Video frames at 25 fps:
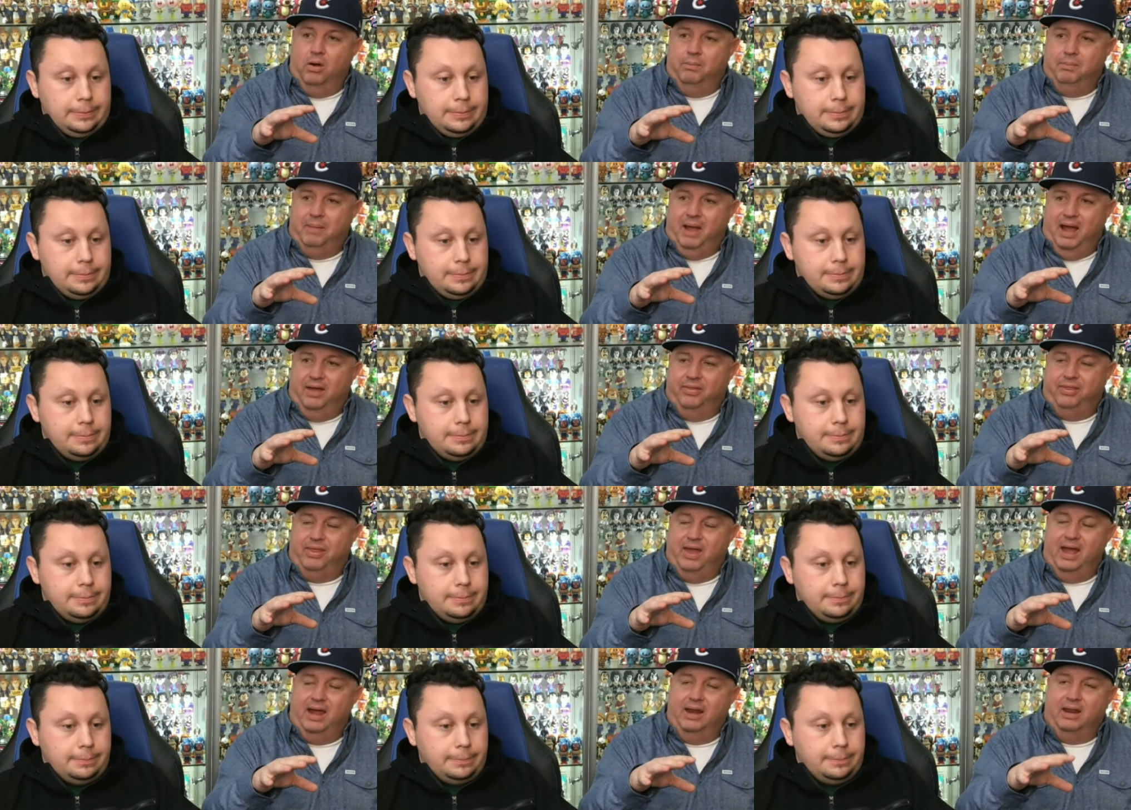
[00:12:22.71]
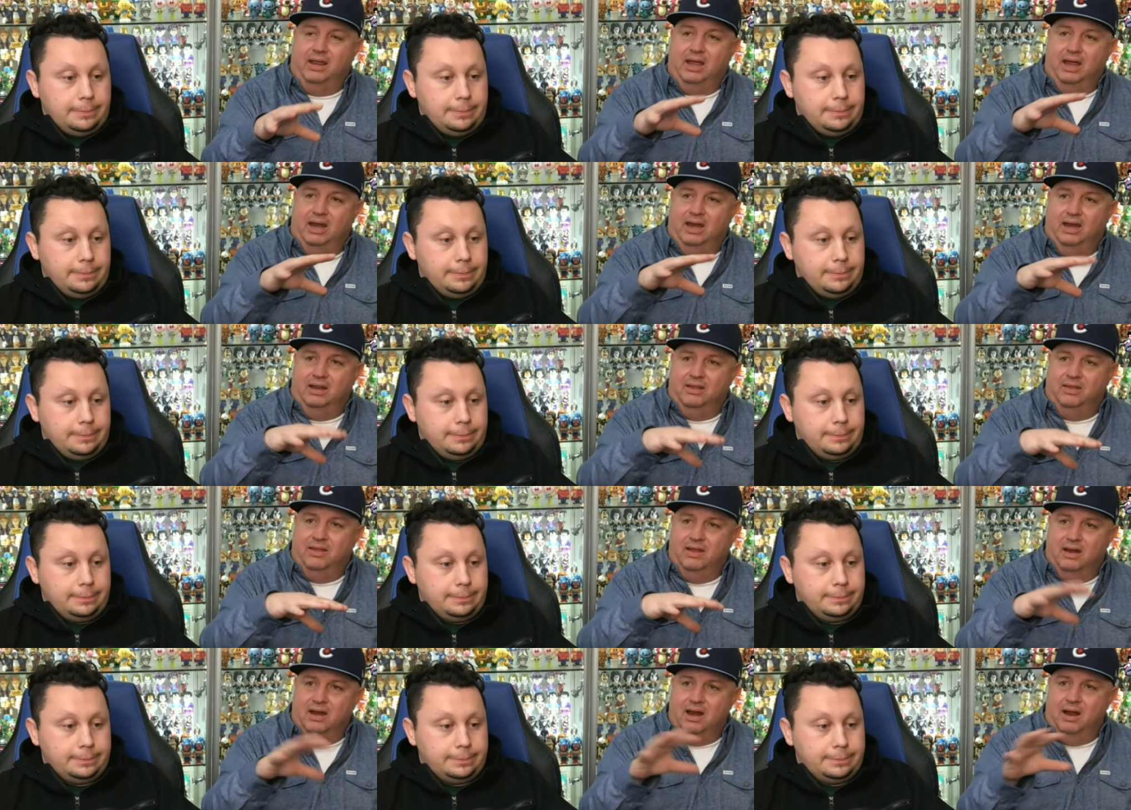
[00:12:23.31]
Speaker 1: about that
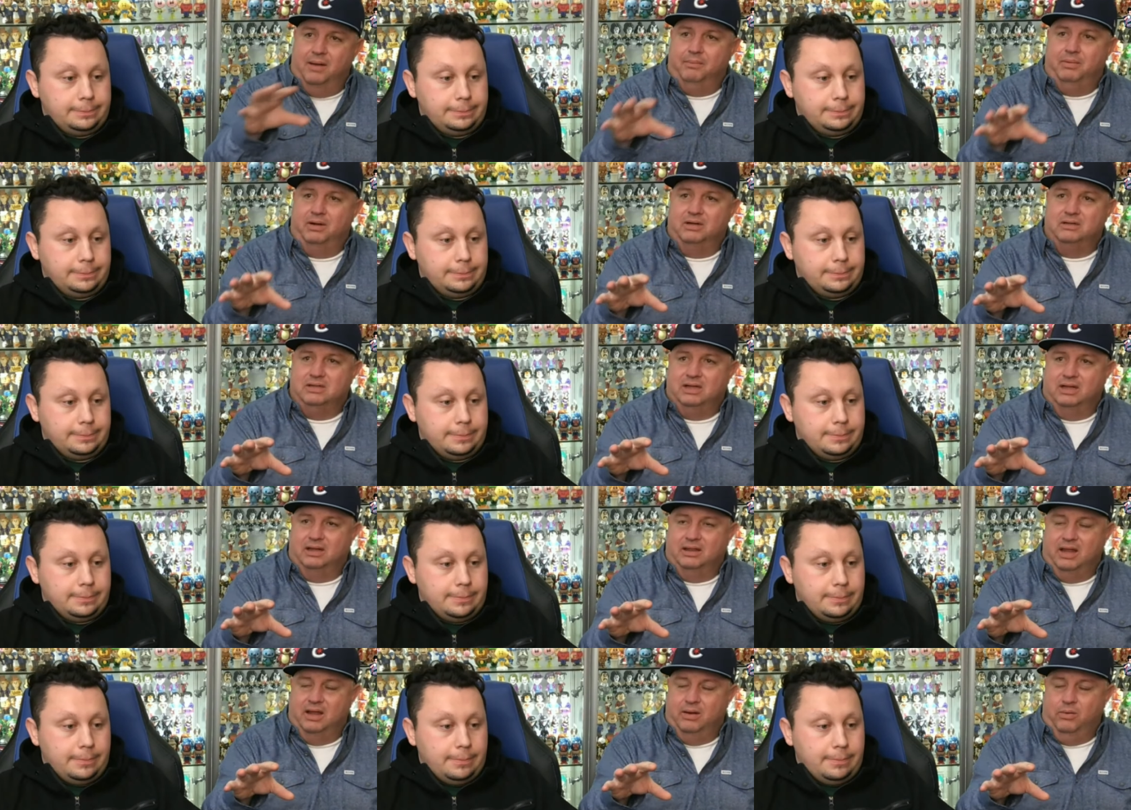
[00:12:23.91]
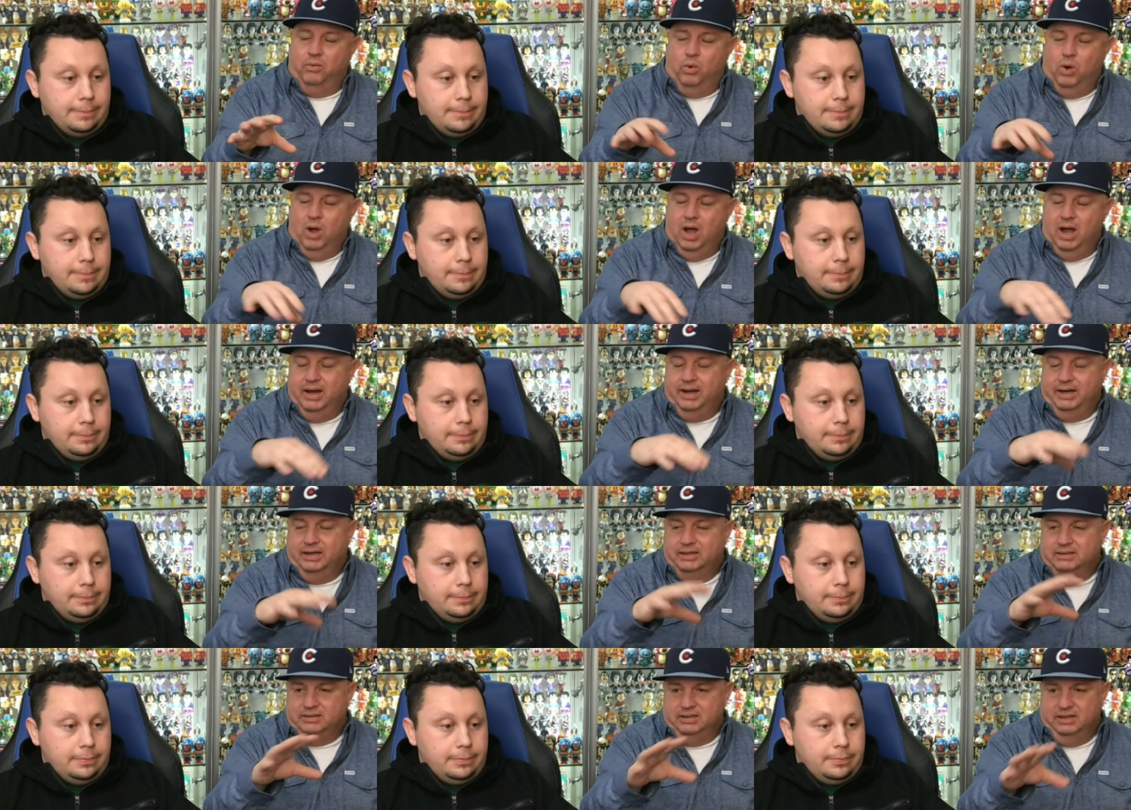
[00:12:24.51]
getting the numbers that they
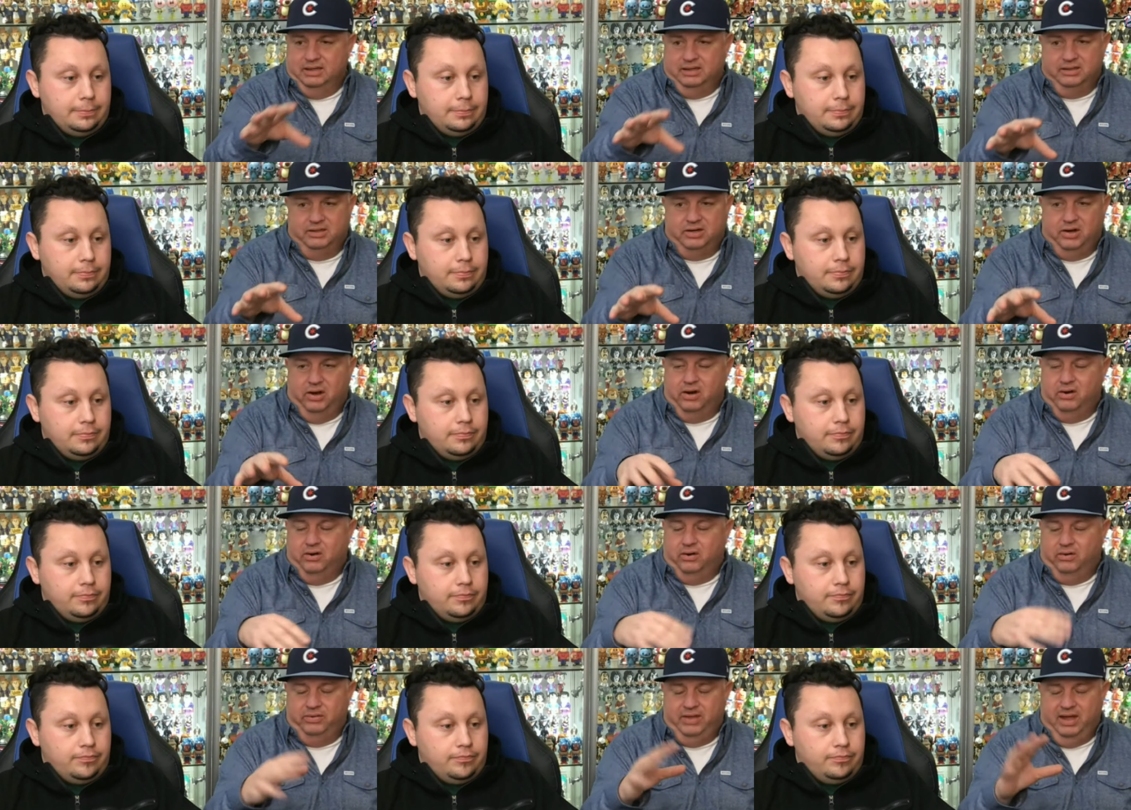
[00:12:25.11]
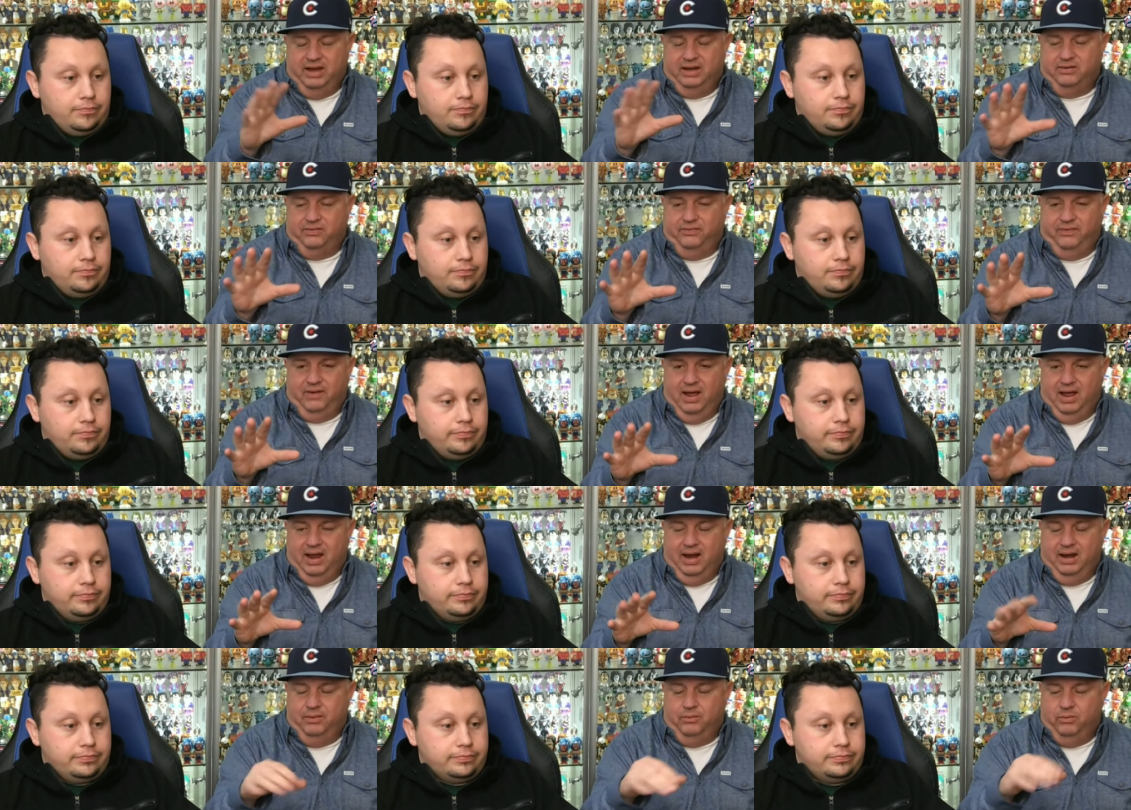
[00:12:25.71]
want is internal. That's
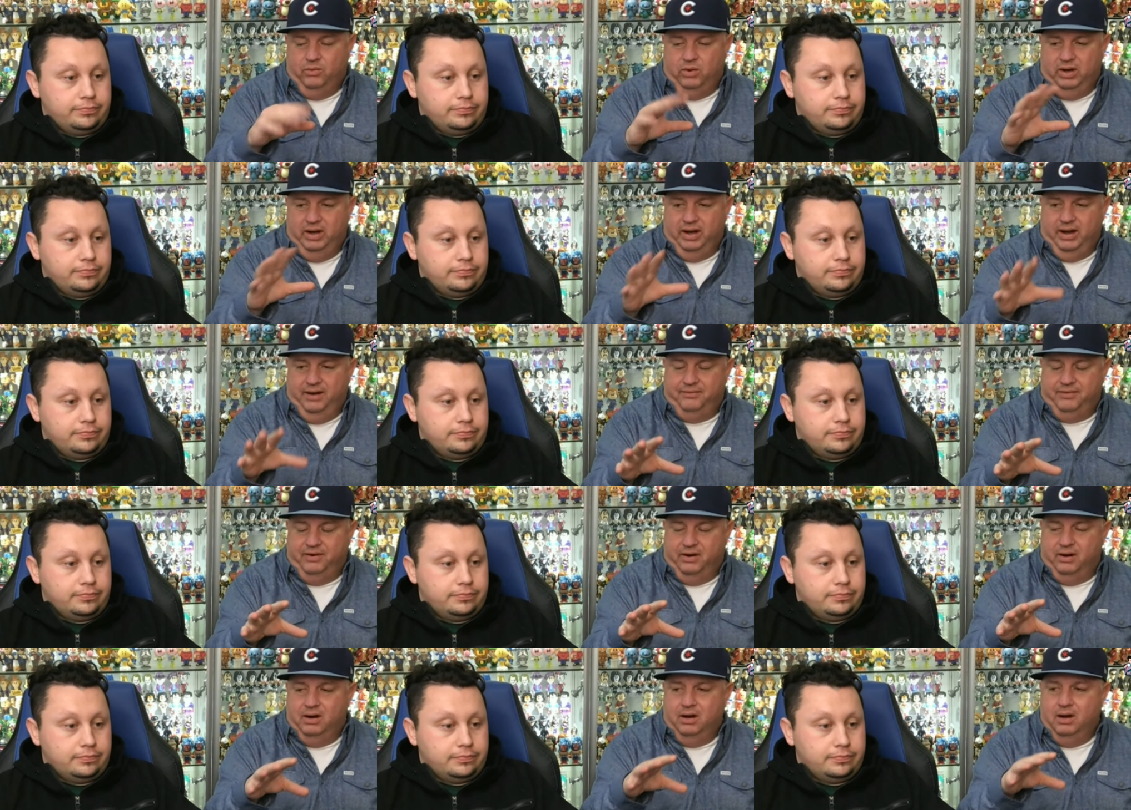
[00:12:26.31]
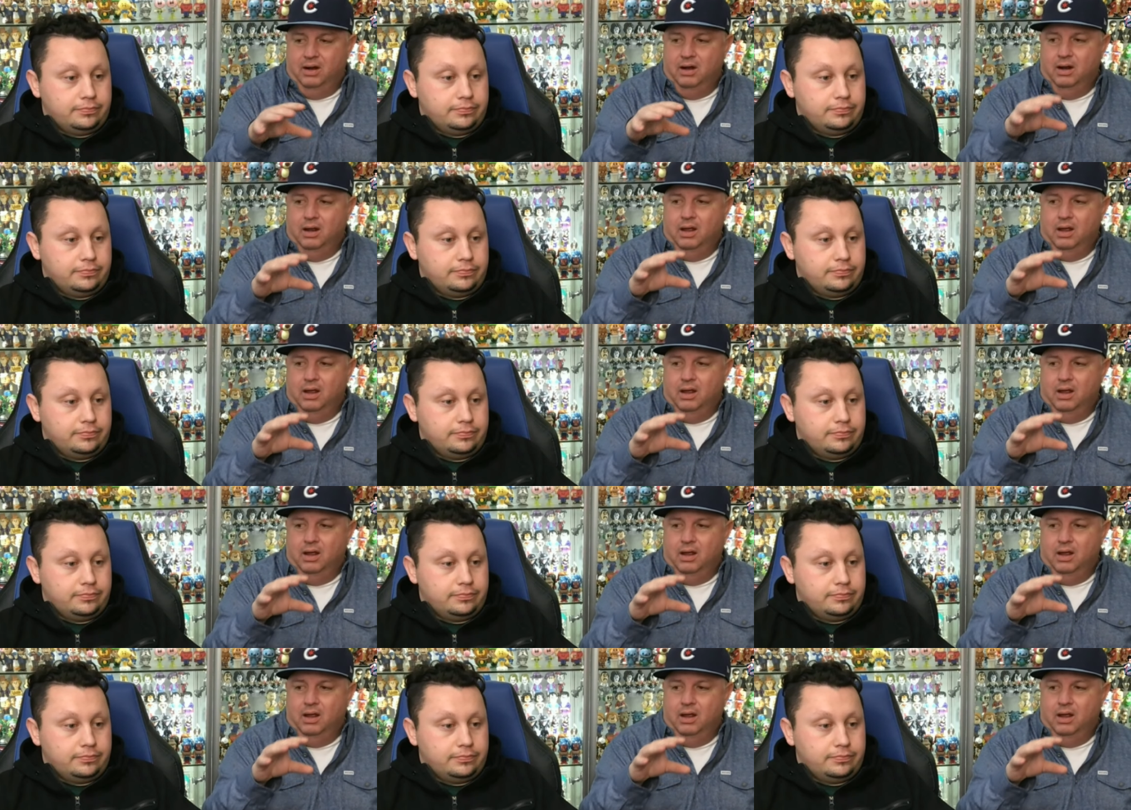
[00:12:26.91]
fine, whatever.